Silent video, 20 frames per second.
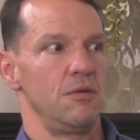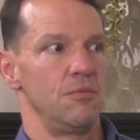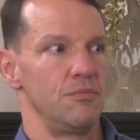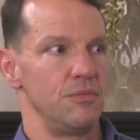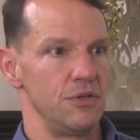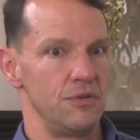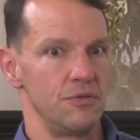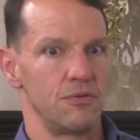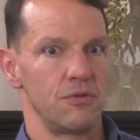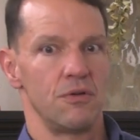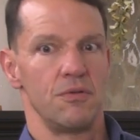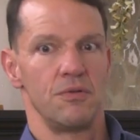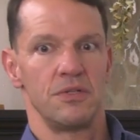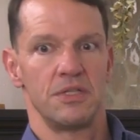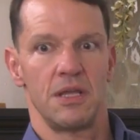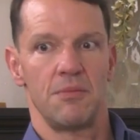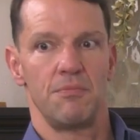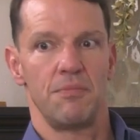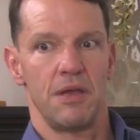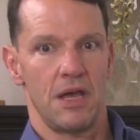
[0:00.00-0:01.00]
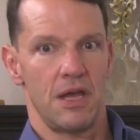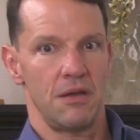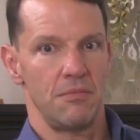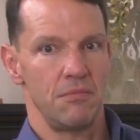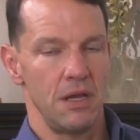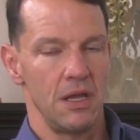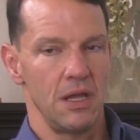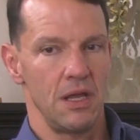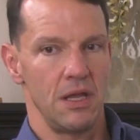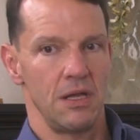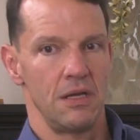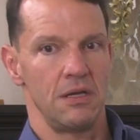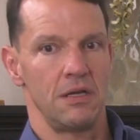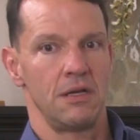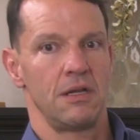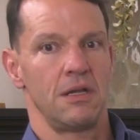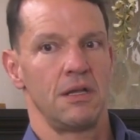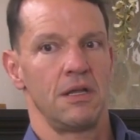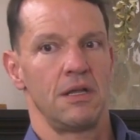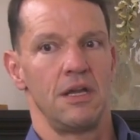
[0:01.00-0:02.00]
Maduro is a bad man.
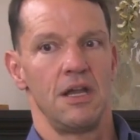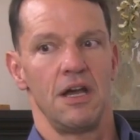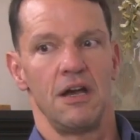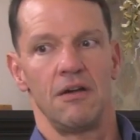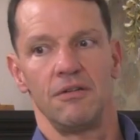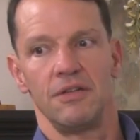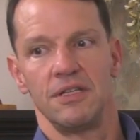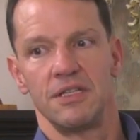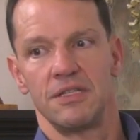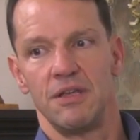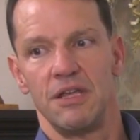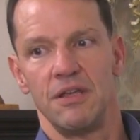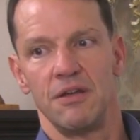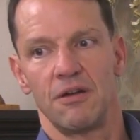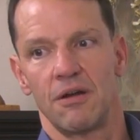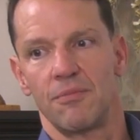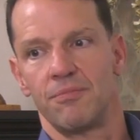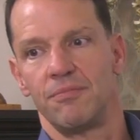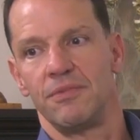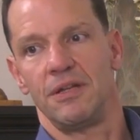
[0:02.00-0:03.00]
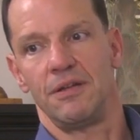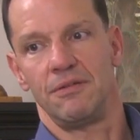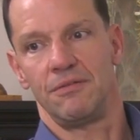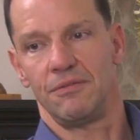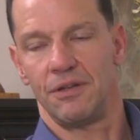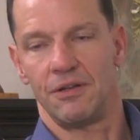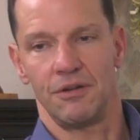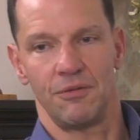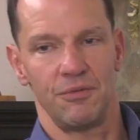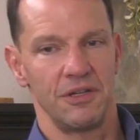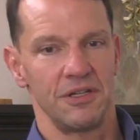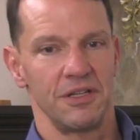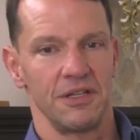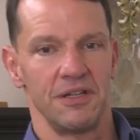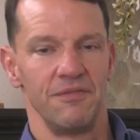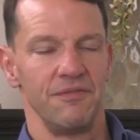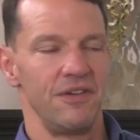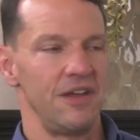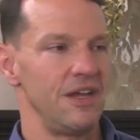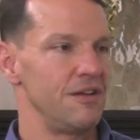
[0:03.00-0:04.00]
Now, is he are we going to
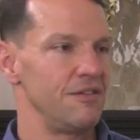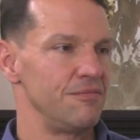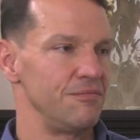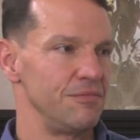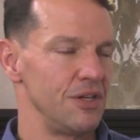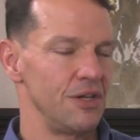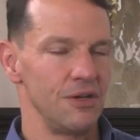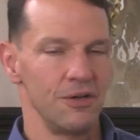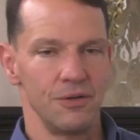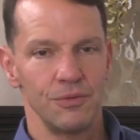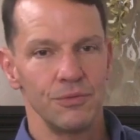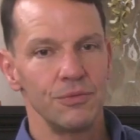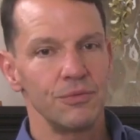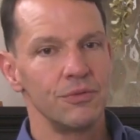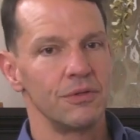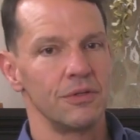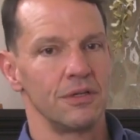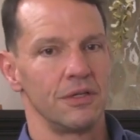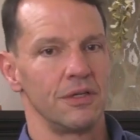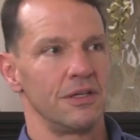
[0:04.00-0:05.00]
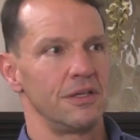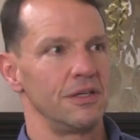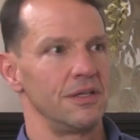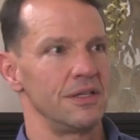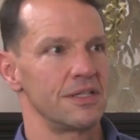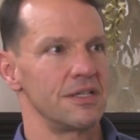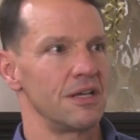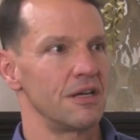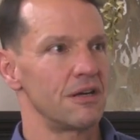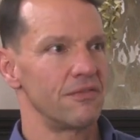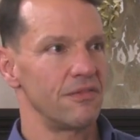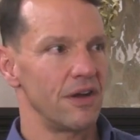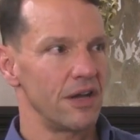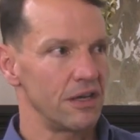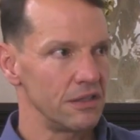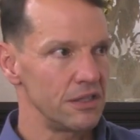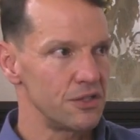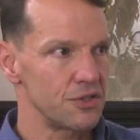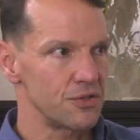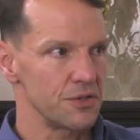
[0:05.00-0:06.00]
invade? No. That's not our
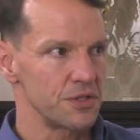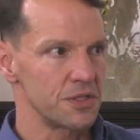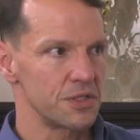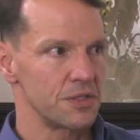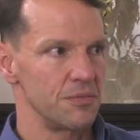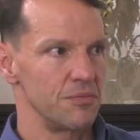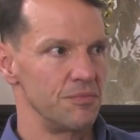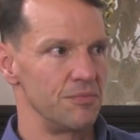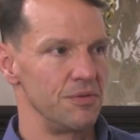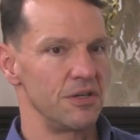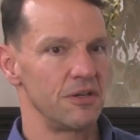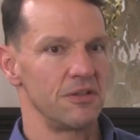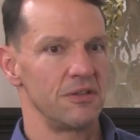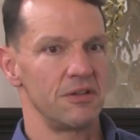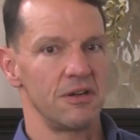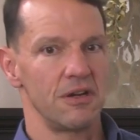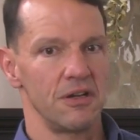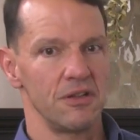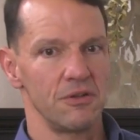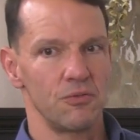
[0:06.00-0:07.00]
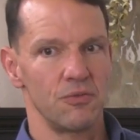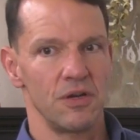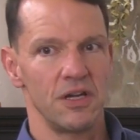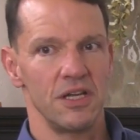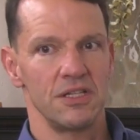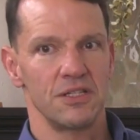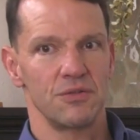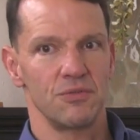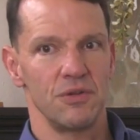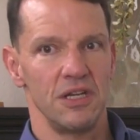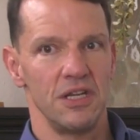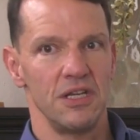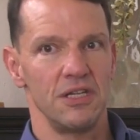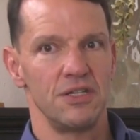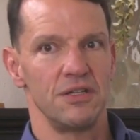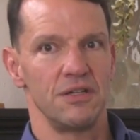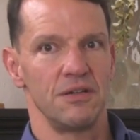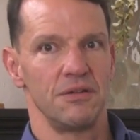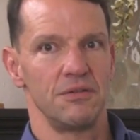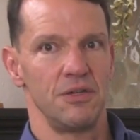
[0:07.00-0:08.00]
vital interest, but are there other ways we need
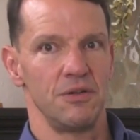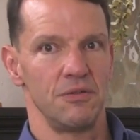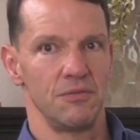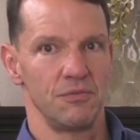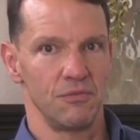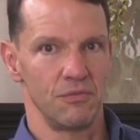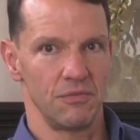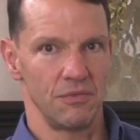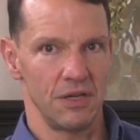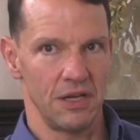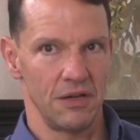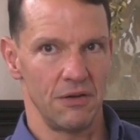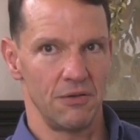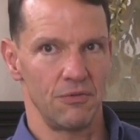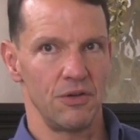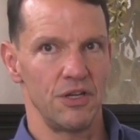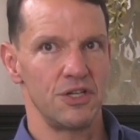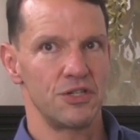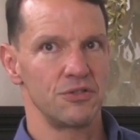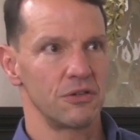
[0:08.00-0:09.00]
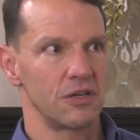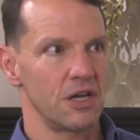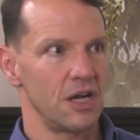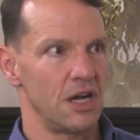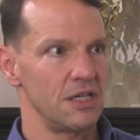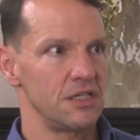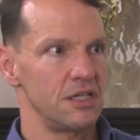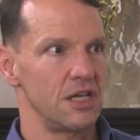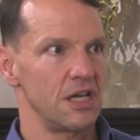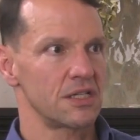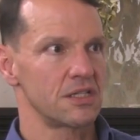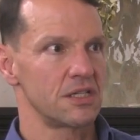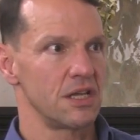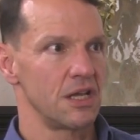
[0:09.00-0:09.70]
to, in a regional context,